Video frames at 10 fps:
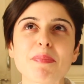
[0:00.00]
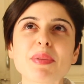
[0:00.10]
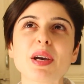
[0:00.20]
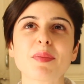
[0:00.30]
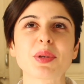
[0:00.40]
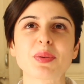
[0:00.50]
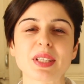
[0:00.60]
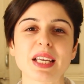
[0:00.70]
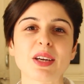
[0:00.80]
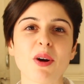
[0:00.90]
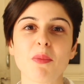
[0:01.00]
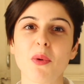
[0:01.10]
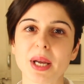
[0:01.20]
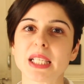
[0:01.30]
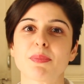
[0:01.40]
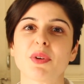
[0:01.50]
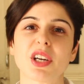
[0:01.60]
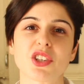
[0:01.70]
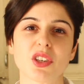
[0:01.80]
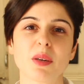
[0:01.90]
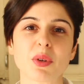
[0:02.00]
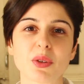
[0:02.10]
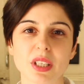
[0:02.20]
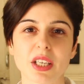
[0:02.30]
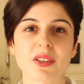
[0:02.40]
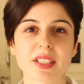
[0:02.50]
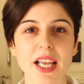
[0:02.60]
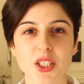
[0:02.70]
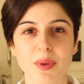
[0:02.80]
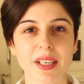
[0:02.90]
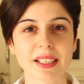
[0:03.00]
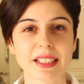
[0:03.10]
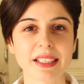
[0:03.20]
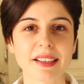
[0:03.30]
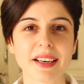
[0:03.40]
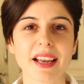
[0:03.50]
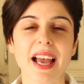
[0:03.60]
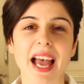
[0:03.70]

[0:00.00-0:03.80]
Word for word: peppier music or more inspirational music because that's when I need it.